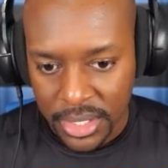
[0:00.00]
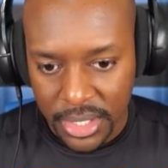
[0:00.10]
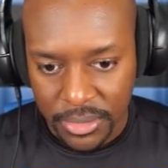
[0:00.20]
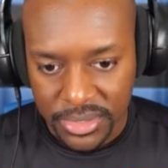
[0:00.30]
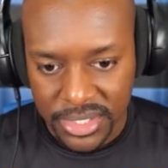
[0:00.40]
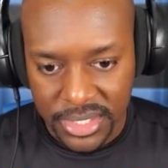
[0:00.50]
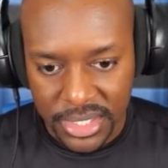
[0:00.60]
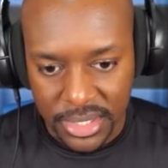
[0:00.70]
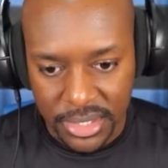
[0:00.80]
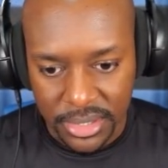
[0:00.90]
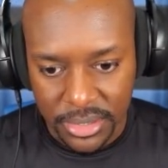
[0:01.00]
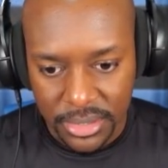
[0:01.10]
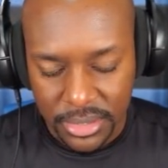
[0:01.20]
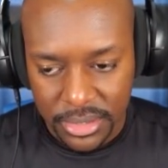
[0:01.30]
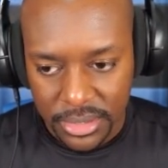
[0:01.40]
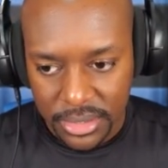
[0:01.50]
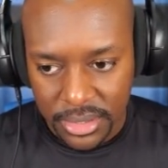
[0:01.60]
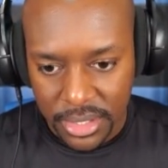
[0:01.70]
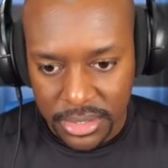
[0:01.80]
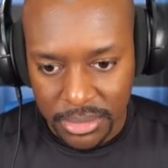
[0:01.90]
I don't see any.
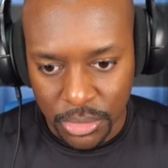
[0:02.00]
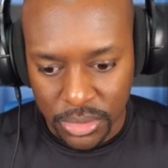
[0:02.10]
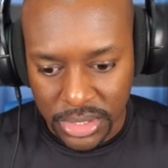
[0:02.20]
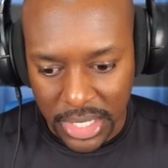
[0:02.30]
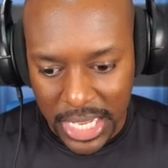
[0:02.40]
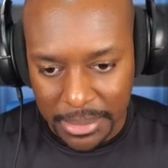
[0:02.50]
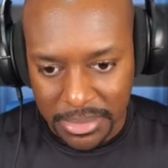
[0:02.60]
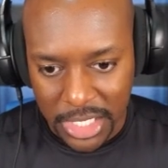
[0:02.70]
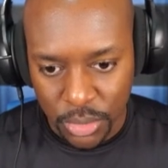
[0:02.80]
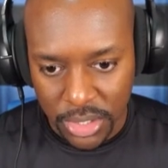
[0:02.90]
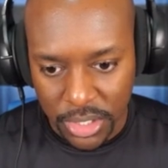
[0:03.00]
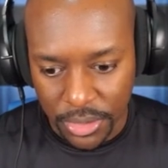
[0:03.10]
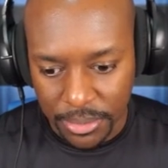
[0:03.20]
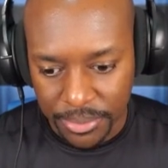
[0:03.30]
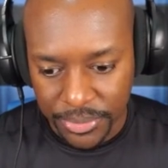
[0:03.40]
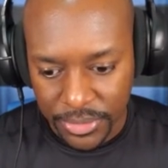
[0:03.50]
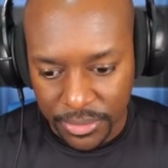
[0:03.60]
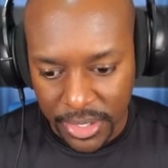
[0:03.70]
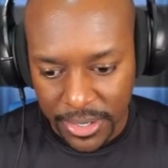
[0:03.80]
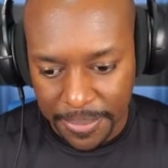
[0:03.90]
And some more slime. Might as well kill them,
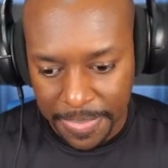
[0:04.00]
right?